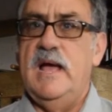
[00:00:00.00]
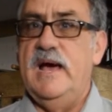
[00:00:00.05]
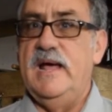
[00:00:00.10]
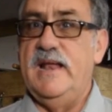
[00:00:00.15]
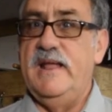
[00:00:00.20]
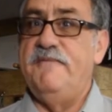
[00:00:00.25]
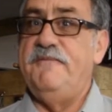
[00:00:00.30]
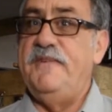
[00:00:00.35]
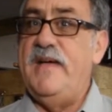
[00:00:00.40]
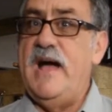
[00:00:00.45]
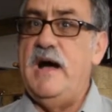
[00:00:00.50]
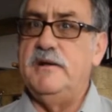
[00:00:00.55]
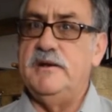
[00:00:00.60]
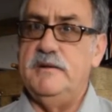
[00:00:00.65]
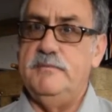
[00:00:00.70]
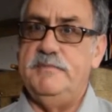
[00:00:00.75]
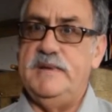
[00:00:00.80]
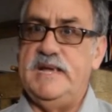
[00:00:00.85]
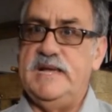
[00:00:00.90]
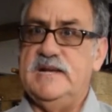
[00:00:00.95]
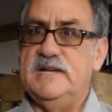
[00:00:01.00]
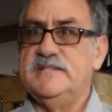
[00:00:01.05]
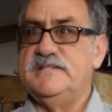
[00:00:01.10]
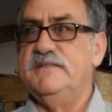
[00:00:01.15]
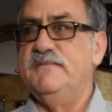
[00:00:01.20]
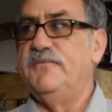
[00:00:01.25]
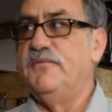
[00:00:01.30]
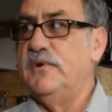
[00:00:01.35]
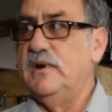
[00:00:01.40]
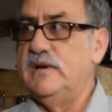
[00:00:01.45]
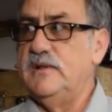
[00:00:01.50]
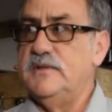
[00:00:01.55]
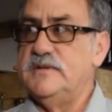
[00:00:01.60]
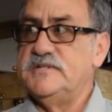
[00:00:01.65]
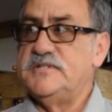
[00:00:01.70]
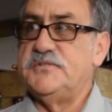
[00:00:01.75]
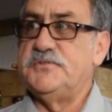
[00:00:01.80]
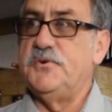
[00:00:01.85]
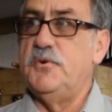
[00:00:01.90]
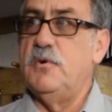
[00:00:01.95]
and I found it because in front of the
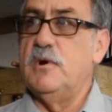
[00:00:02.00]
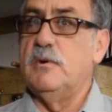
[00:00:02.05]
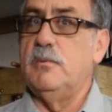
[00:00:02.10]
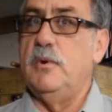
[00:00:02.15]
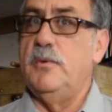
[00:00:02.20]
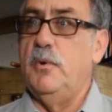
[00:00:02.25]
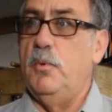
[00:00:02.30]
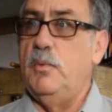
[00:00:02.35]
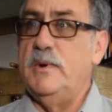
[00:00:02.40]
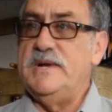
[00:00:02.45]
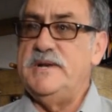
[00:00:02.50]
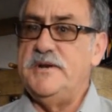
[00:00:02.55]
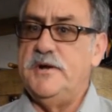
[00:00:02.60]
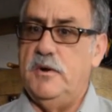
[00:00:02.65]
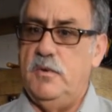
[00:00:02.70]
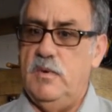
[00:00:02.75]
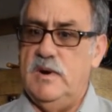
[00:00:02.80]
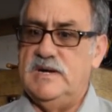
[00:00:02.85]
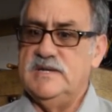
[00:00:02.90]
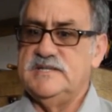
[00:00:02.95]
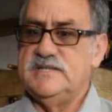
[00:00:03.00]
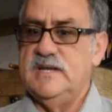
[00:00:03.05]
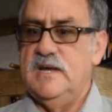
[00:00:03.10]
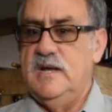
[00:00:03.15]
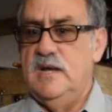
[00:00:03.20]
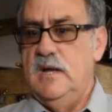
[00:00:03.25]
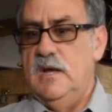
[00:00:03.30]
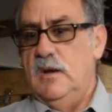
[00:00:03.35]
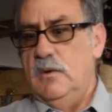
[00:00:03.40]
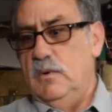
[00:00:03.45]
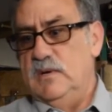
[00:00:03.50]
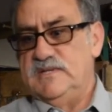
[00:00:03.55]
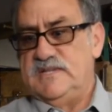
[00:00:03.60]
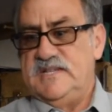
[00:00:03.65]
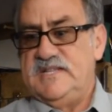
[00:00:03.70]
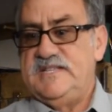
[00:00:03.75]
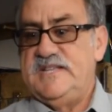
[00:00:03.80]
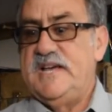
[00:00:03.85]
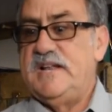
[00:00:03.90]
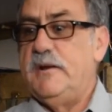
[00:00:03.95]
store where the window was was
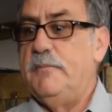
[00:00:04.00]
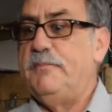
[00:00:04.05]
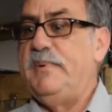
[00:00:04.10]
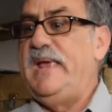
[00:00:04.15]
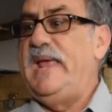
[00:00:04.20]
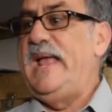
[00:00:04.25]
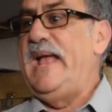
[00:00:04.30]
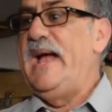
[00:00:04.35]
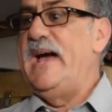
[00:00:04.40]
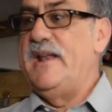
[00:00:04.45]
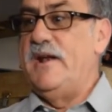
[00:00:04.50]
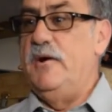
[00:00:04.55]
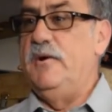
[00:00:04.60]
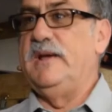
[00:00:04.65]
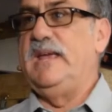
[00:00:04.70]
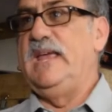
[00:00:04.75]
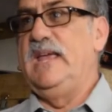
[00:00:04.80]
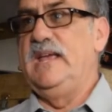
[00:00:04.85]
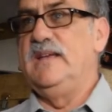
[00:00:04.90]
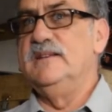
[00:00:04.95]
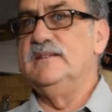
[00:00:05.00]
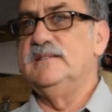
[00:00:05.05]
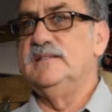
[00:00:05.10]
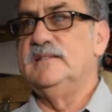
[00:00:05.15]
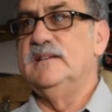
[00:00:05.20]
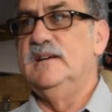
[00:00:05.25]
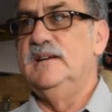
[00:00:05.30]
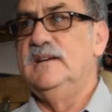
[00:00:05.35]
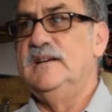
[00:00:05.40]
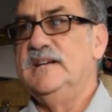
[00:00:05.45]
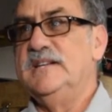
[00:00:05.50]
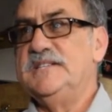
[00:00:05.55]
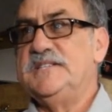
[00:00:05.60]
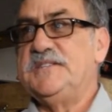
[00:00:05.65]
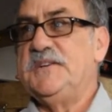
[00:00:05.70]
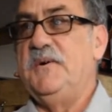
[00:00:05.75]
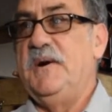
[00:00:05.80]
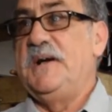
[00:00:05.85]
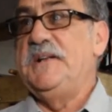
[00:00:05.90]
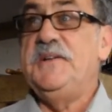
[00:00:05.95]
a set of piano keys. And
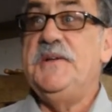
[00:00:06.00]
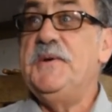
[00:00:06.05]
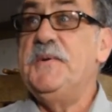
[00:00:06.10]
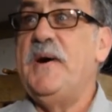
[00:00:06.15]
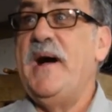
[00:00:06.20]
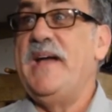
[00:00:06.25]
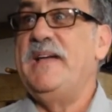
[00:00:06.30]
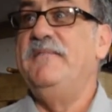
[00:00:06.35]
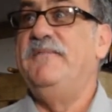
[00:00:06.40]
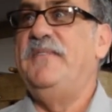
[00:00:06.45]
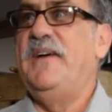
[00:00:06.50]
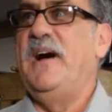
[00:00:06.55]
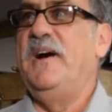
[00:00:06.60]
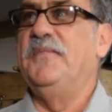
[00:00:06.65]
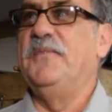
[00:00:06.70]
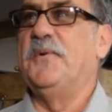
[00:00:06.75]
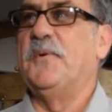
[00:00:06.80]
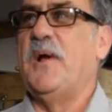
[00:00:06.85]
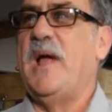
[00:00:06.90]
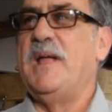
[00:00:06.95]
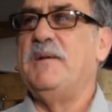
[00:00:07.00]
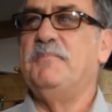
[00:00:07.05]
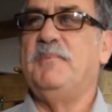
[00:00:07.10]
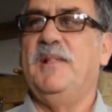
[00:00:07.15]
so I knew I had found the right